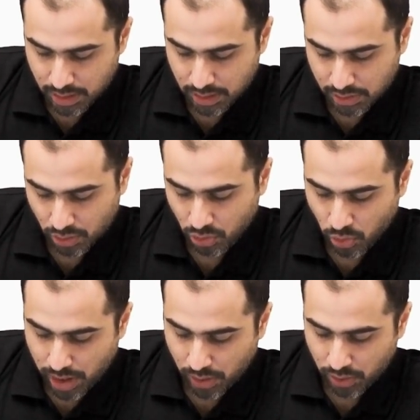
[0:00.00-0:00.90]
So
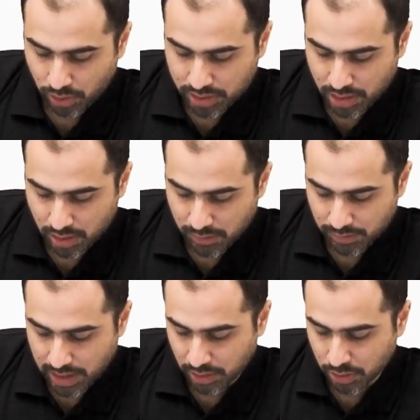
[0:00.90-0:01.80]
thoracodorsal nerve
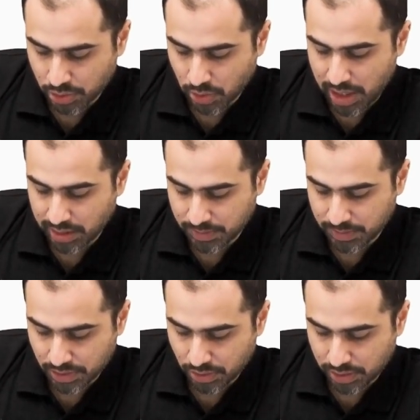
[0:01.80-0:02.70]
that goes to
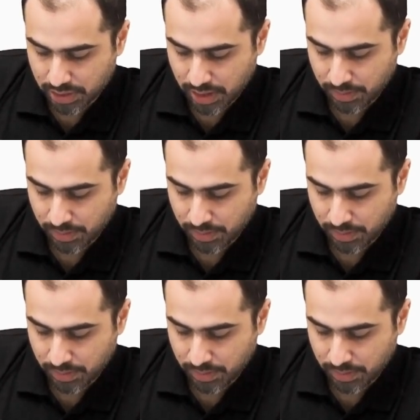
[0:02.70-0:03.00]
latissimus dorsi